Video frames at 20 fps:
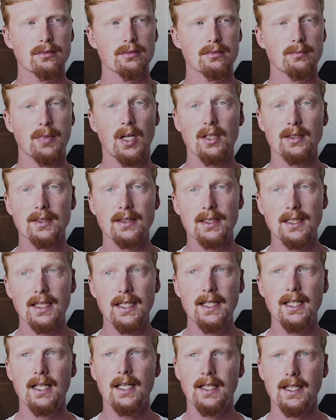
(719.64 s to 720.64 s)

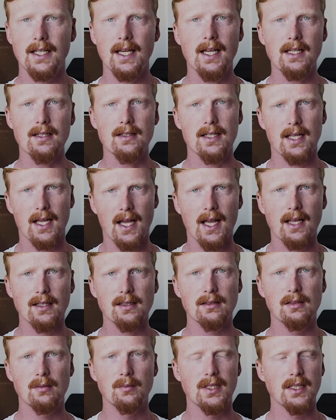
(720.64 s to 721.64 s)
Personally, yes, it
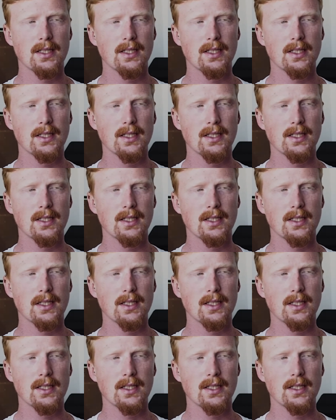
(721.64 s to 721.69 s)
has to be.